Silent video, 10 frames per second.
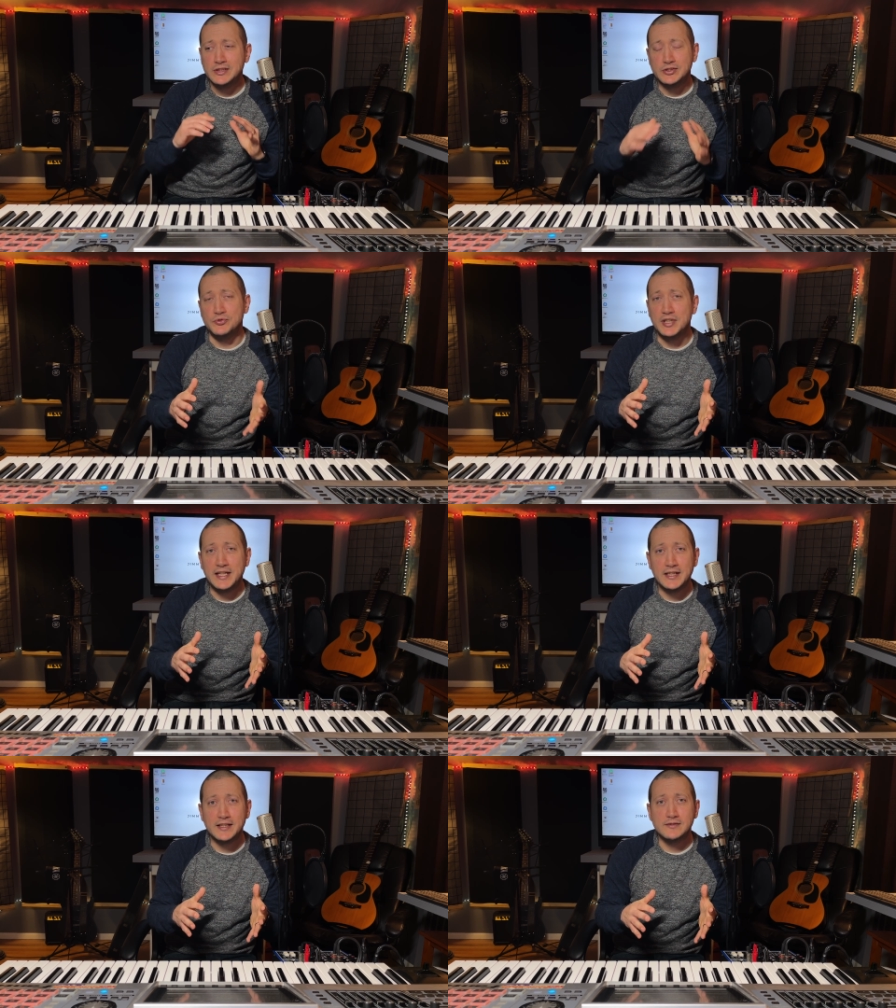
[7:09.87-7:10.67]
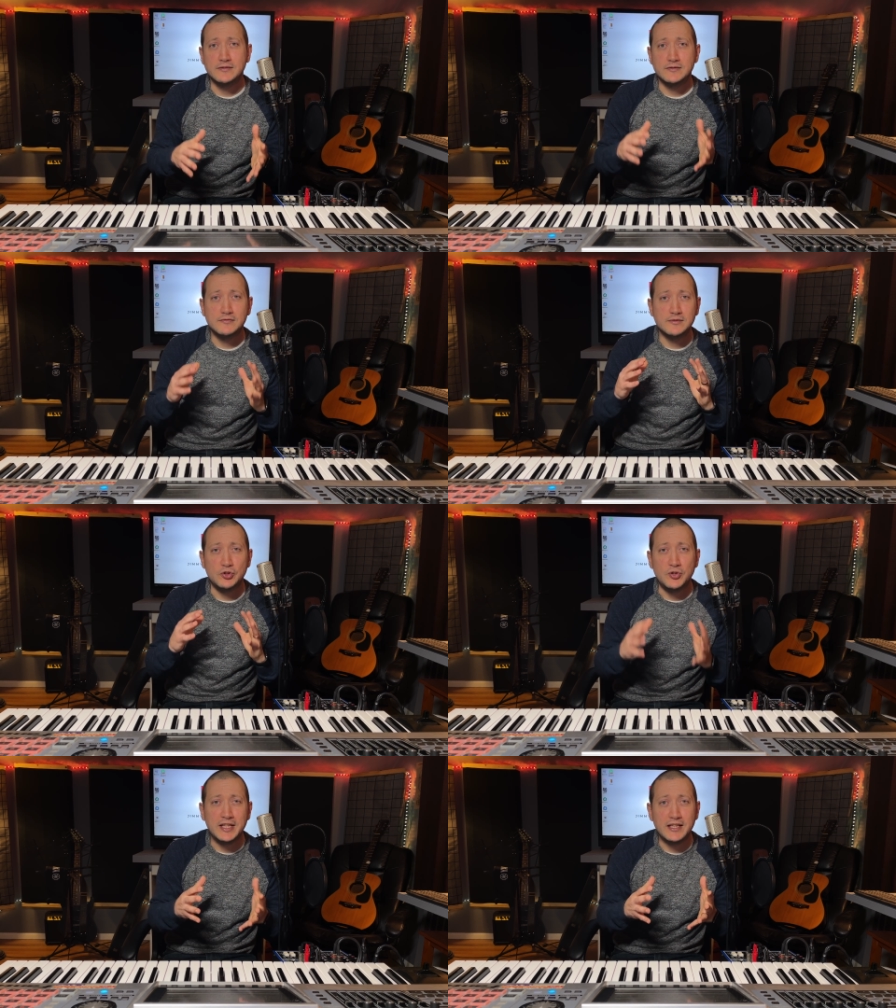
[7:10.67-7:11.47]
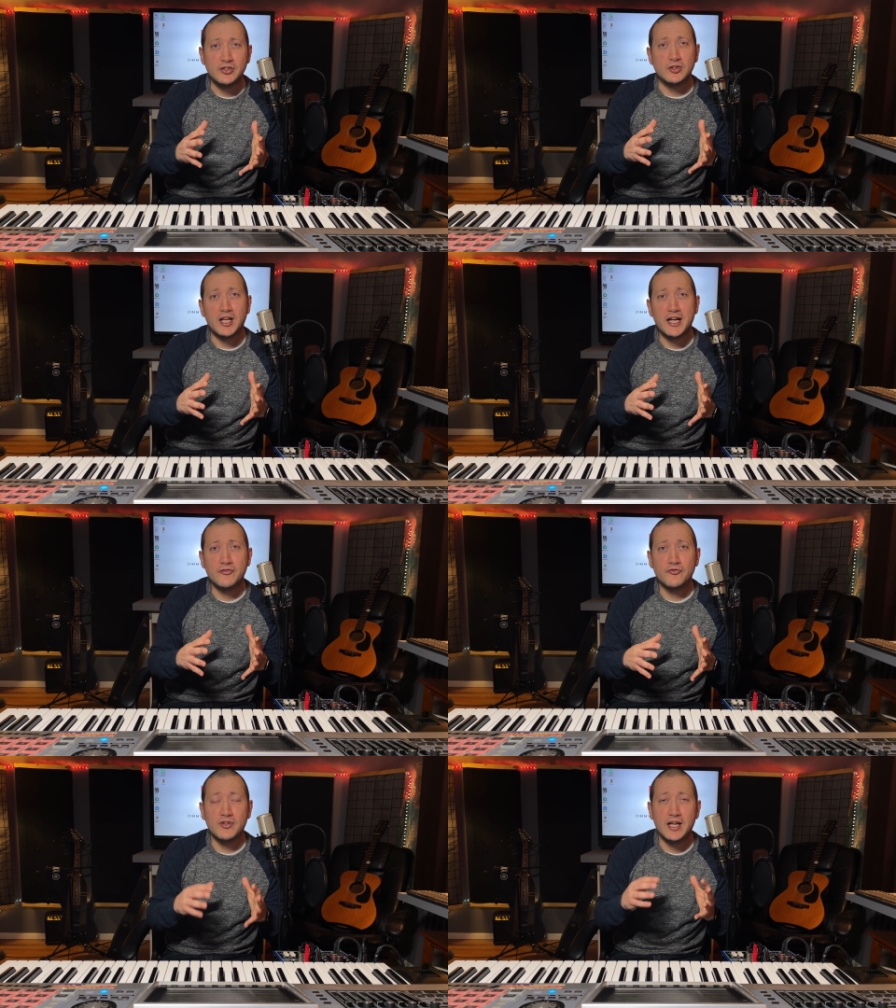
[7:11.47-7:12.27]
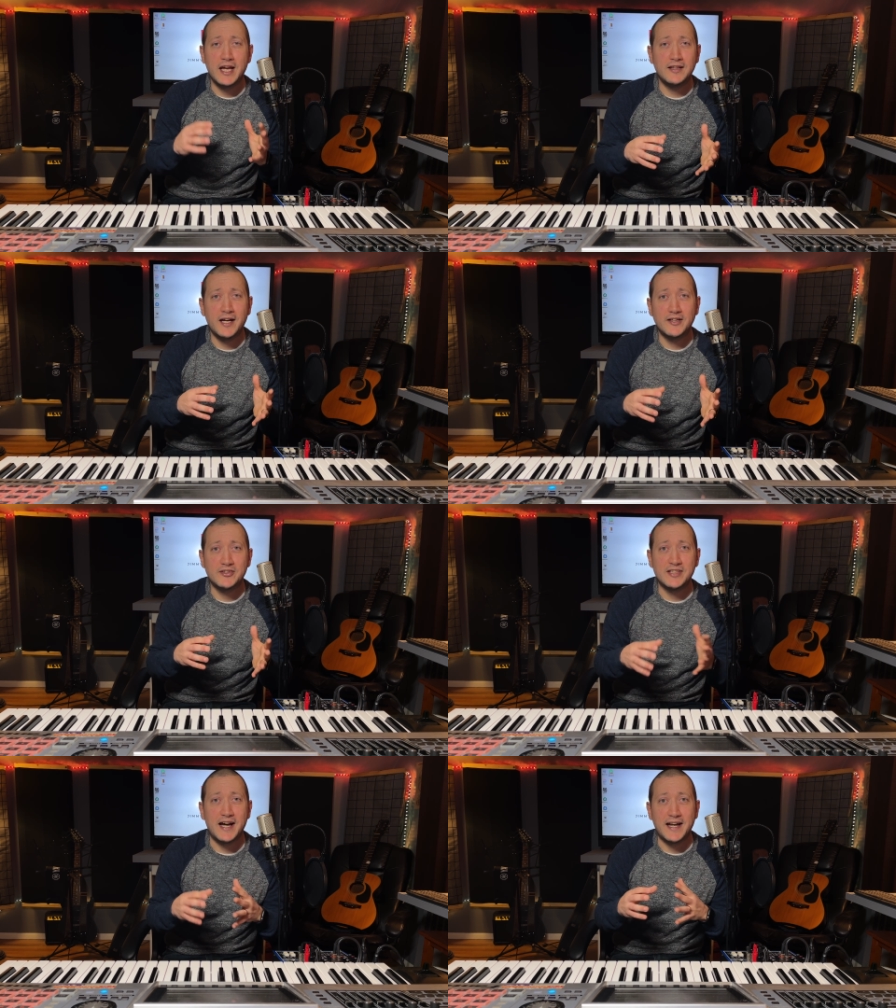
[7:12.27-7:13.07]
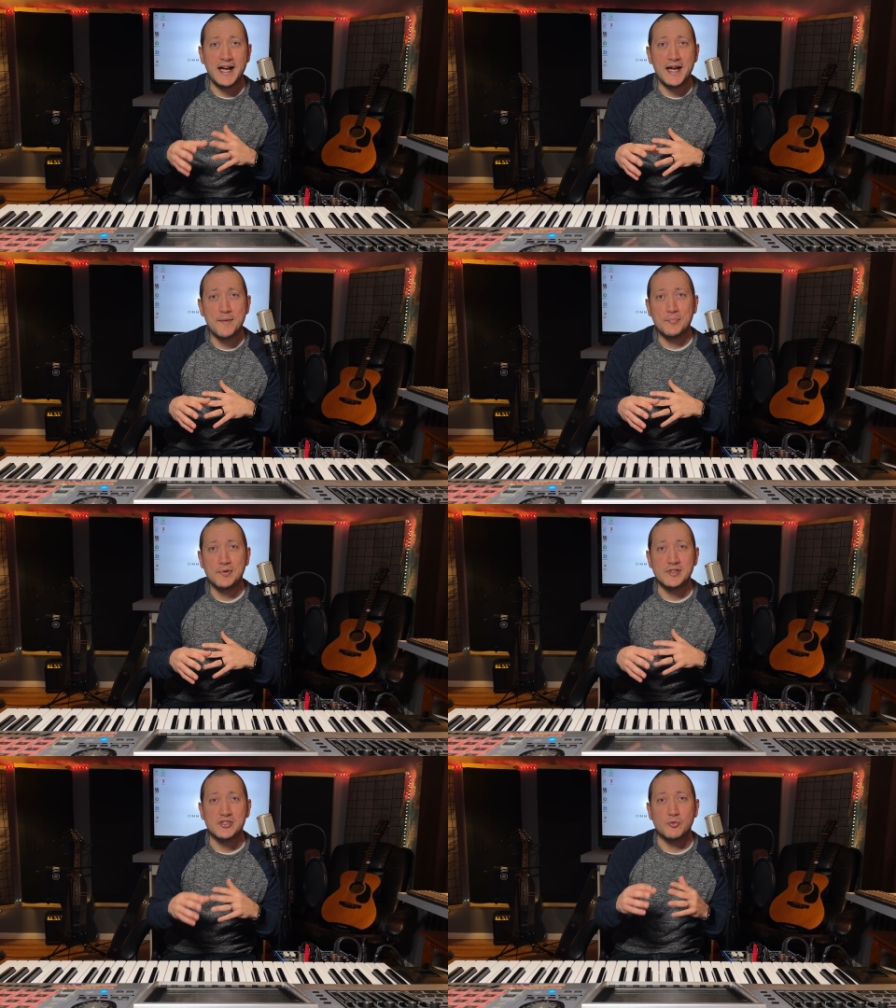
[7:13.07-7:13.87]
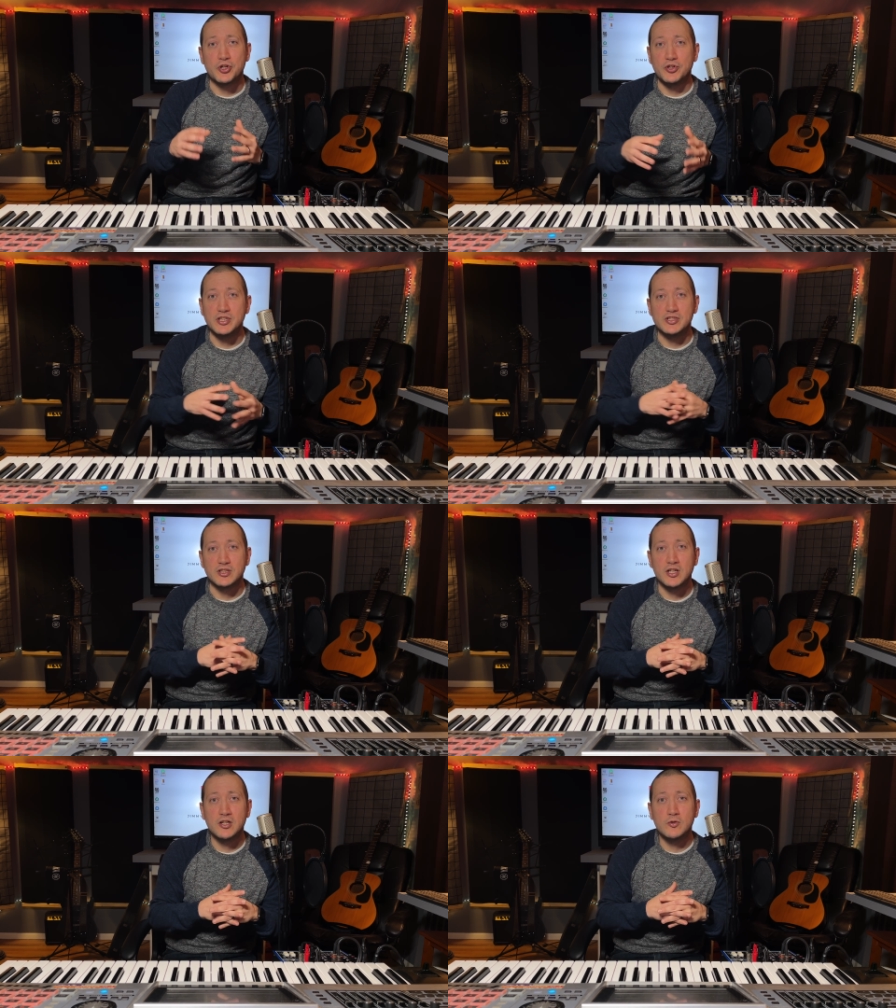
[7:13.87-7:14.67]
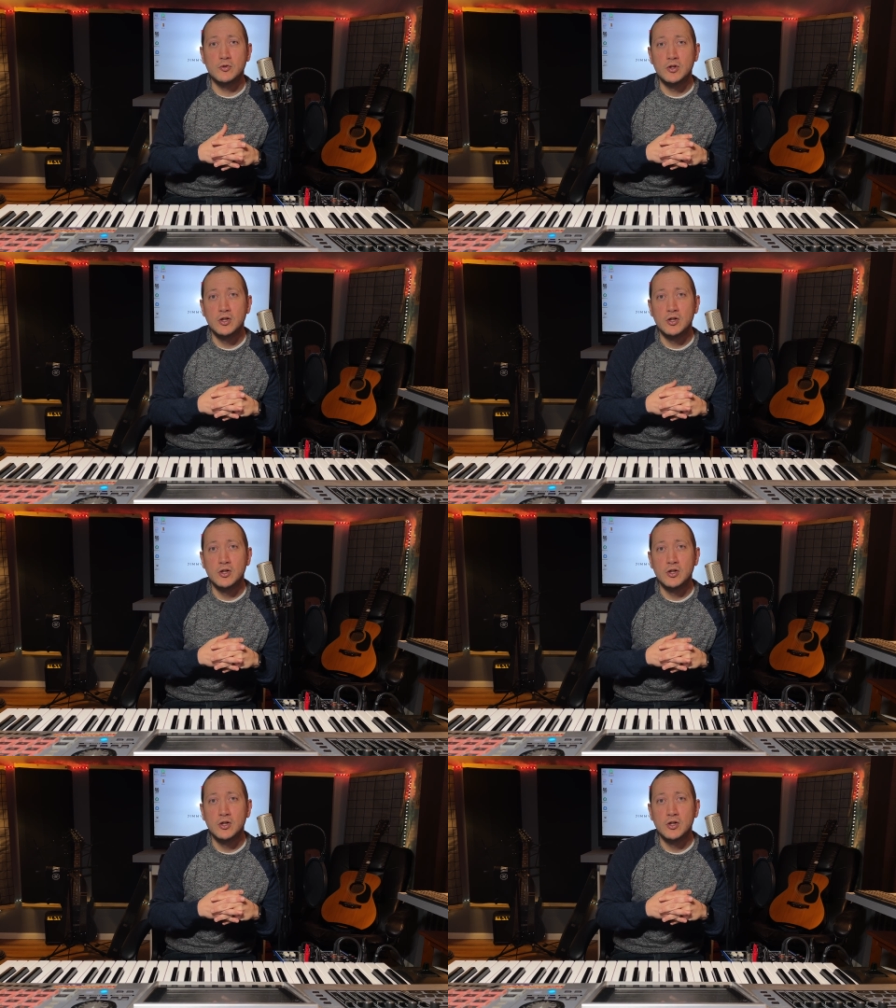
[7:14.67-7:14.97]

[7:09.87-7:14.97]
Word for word: You need it. You need it in your life. Headliner dot app is where you need to go.